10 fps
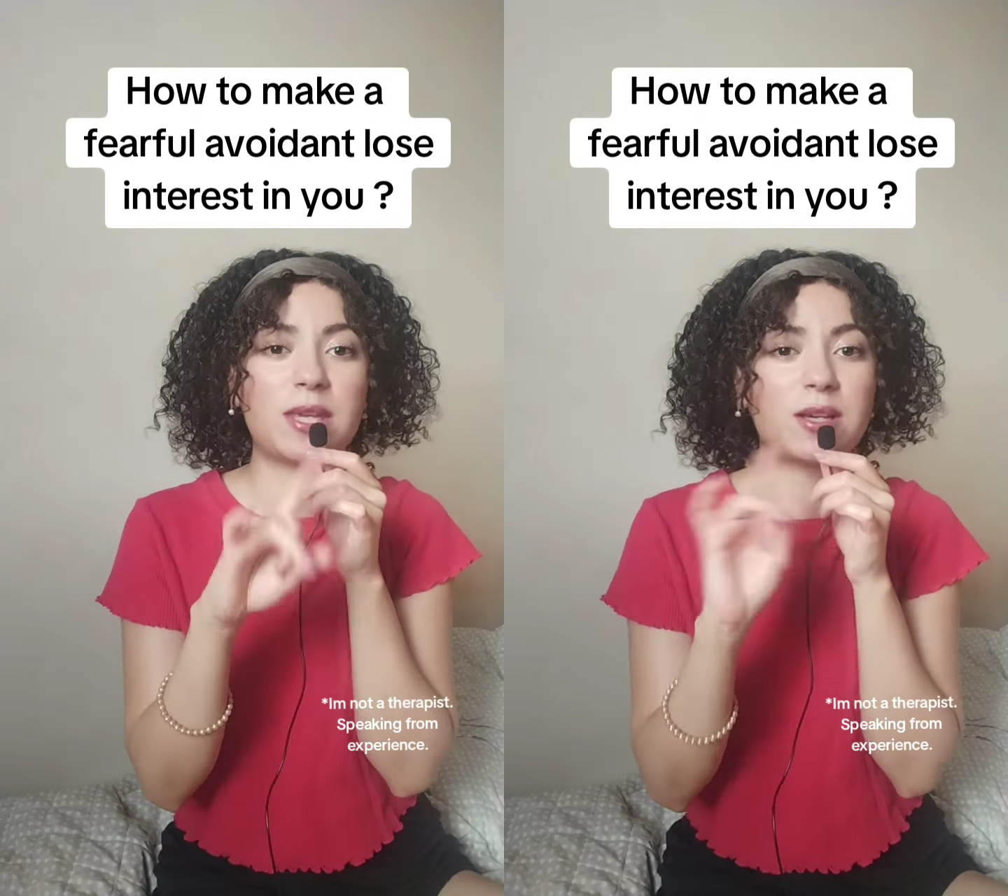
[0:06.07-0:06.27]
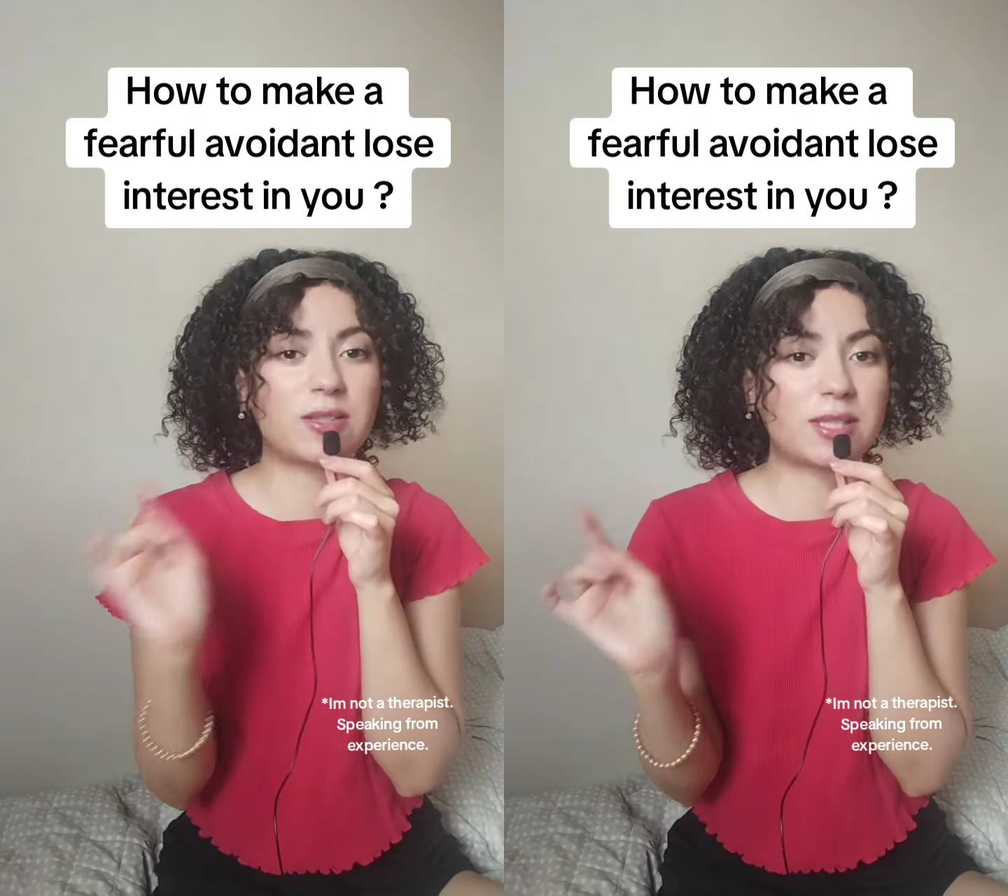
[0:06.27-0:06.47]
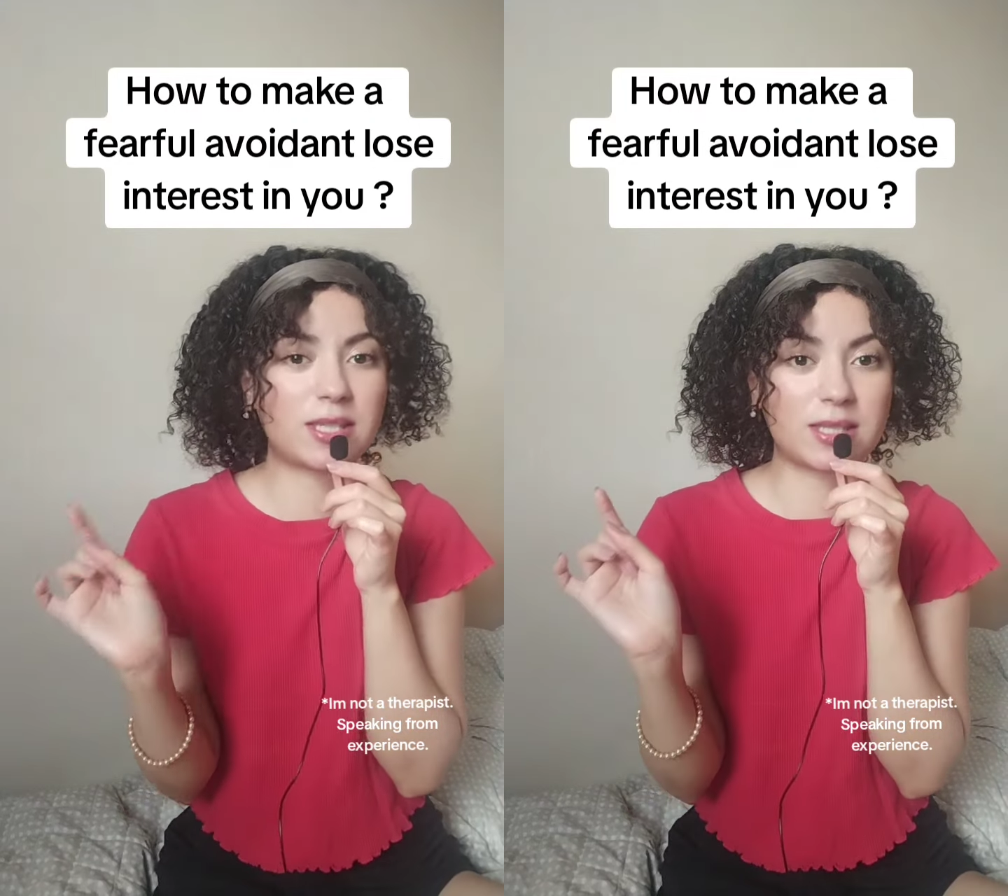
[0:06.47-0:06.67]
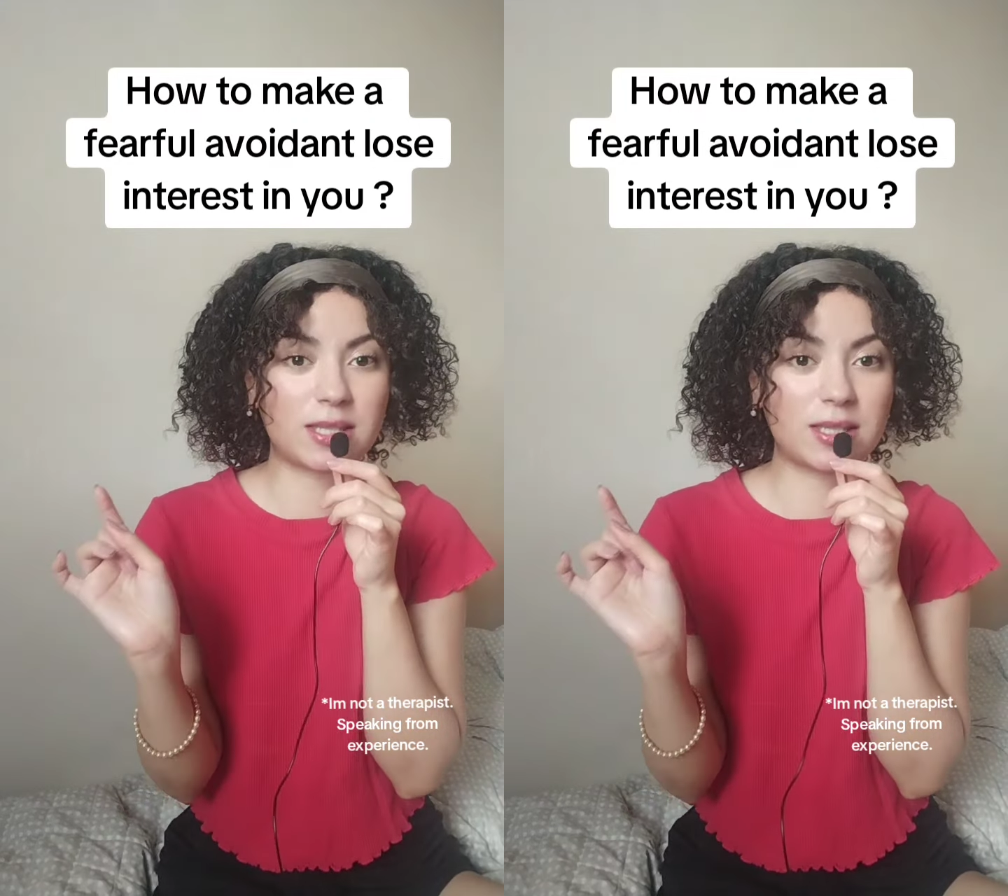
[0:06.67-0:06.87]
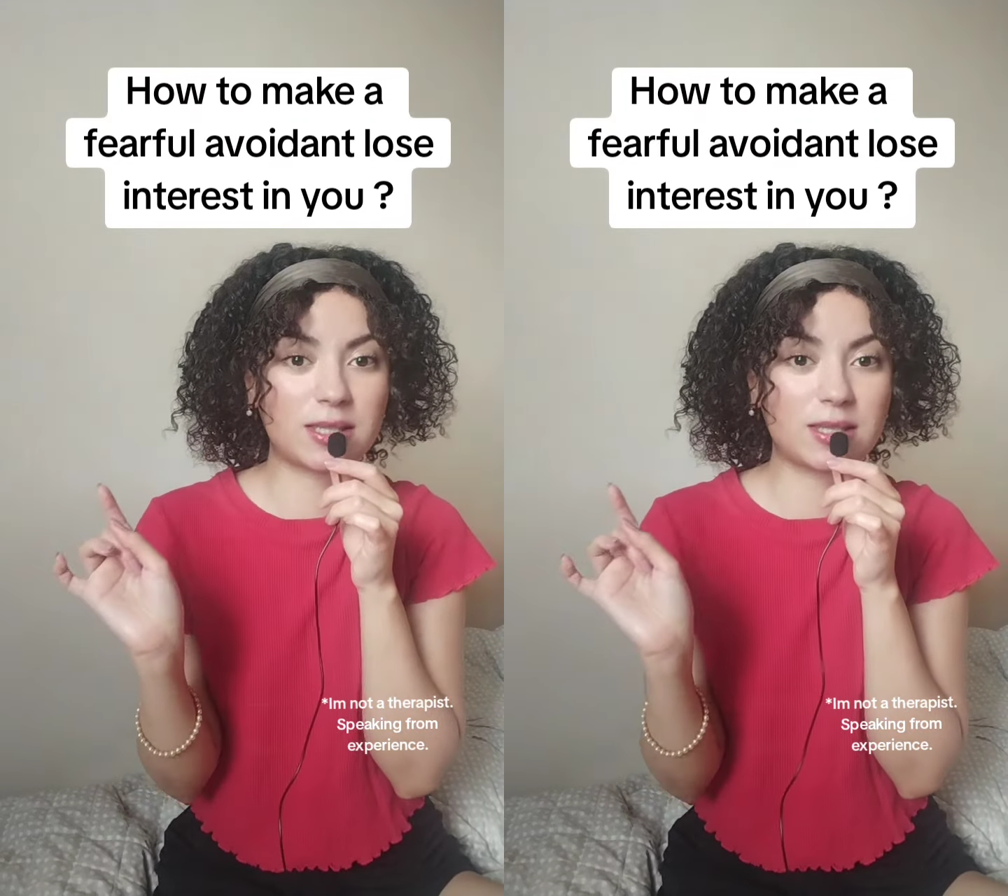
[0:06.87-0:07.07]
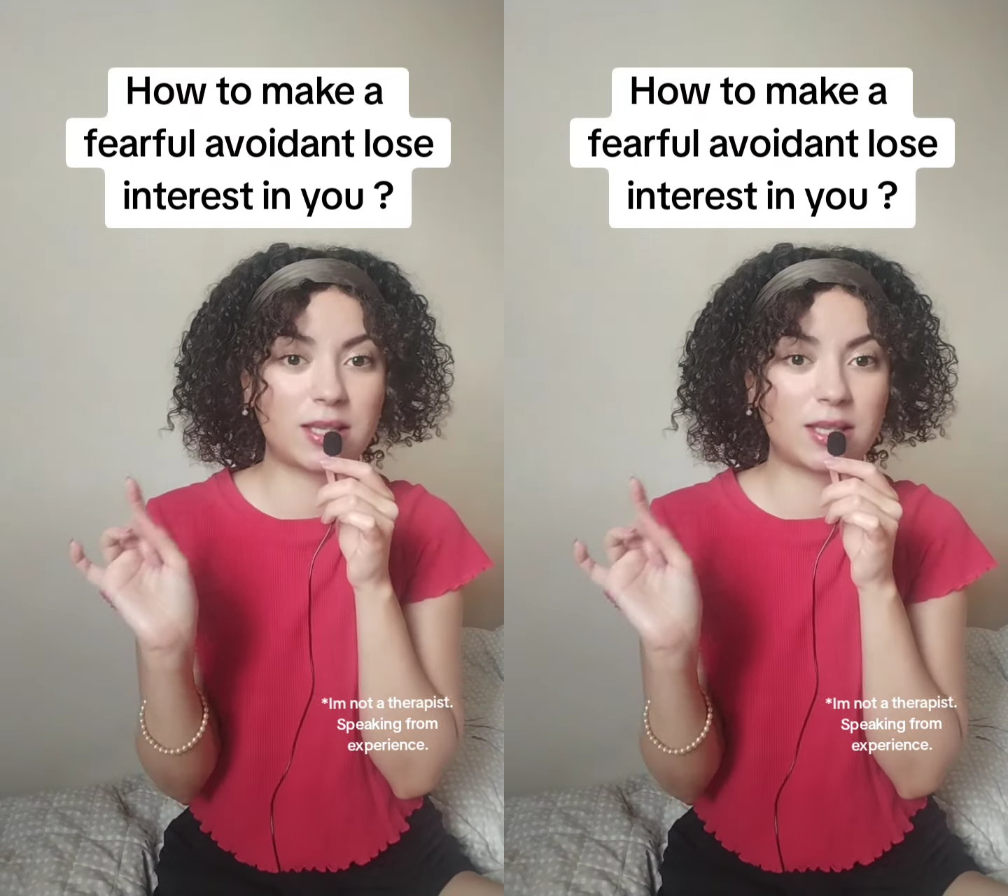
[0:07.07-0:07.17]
be consistent.